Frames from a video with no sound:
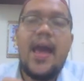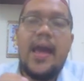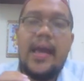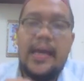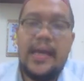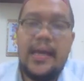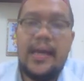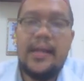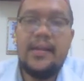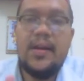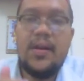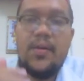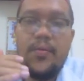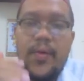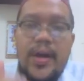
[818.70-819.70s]
in
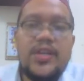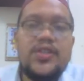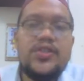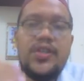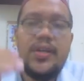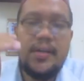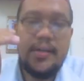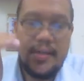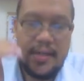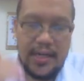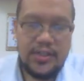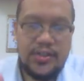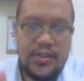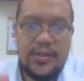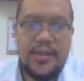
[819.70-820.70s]
arranging the
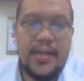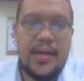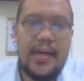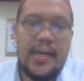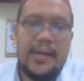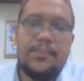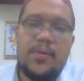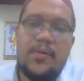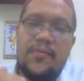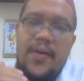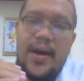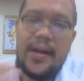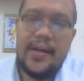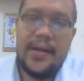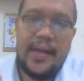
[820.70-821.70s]
agenda, in
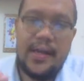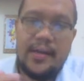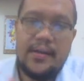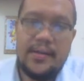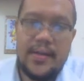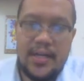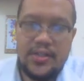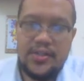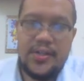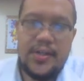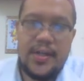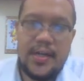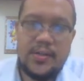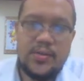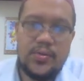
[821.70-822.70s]
providing the
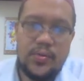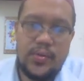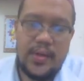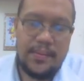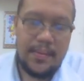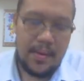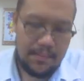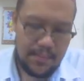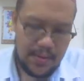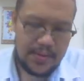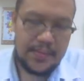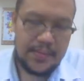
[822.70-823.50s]
agenda to the members.